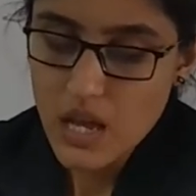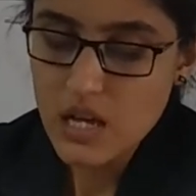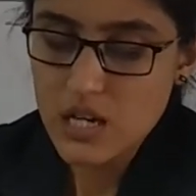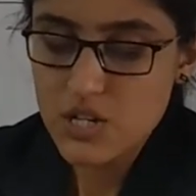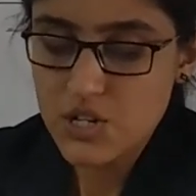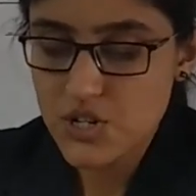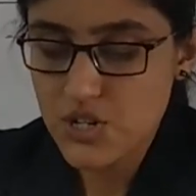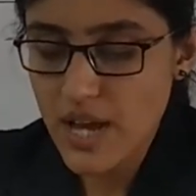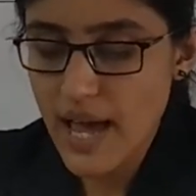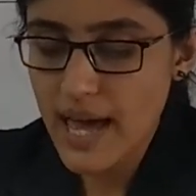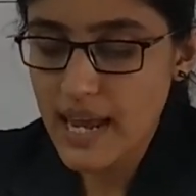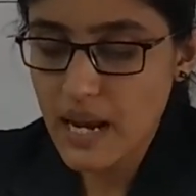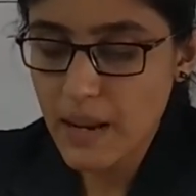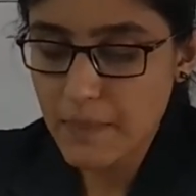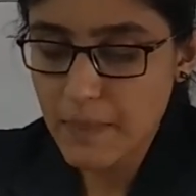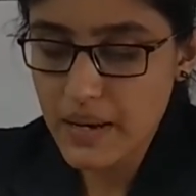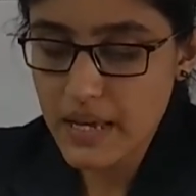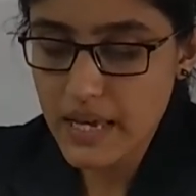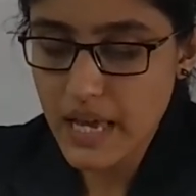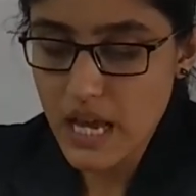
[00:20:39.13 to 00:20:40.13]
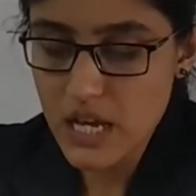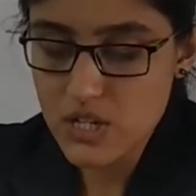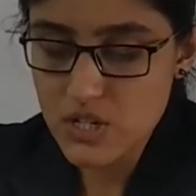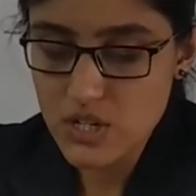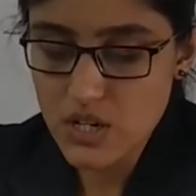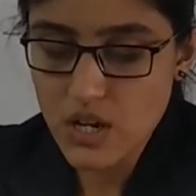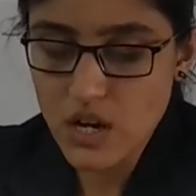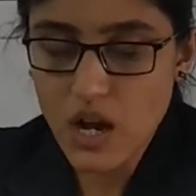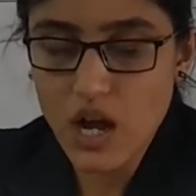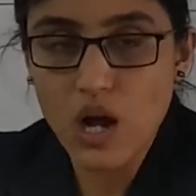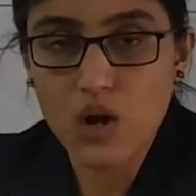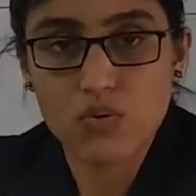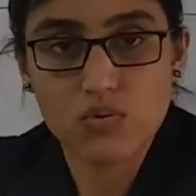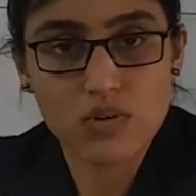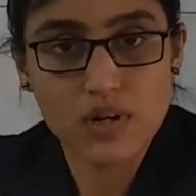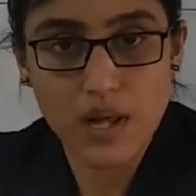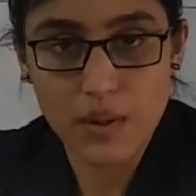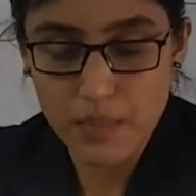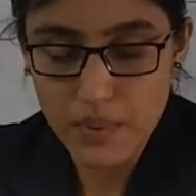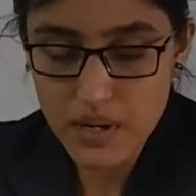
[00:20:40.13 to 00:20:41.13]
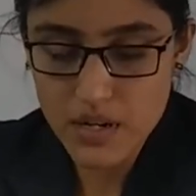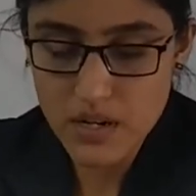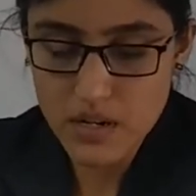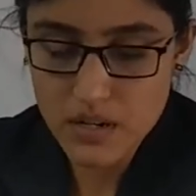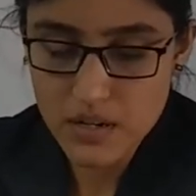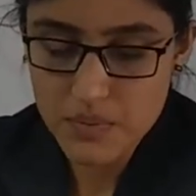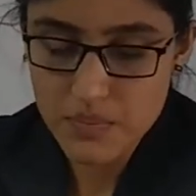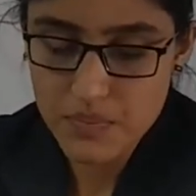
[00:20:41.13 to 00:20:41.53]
share application account debit